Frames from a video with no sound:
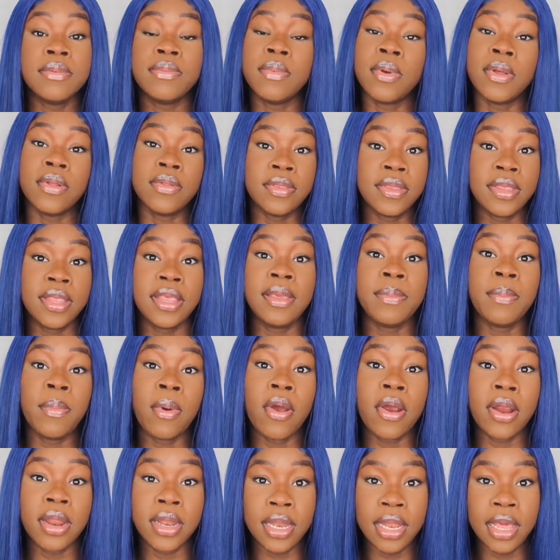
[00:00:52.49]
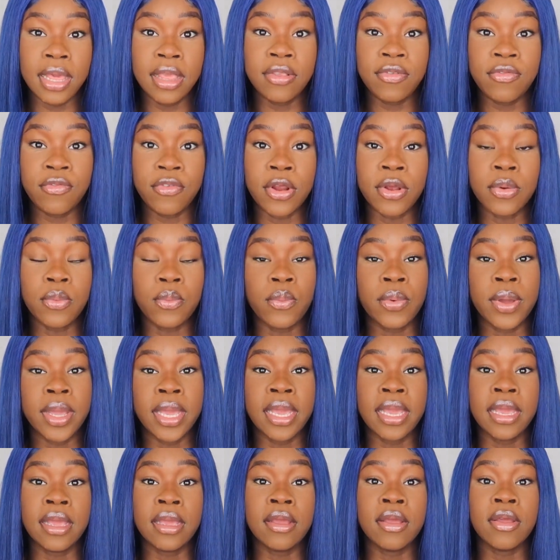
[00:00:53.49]
well, T-part lace front
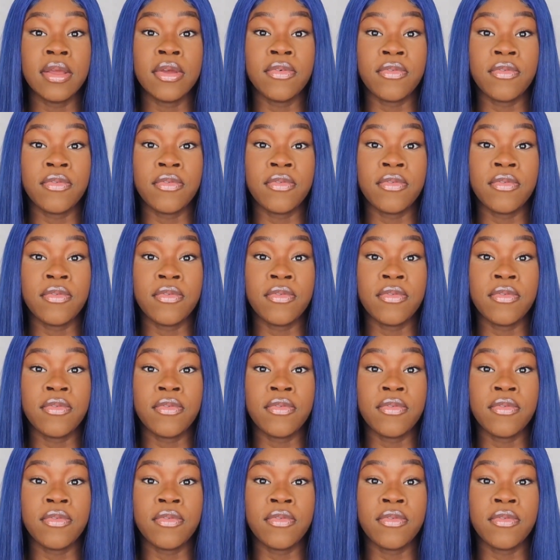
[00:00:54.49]
wig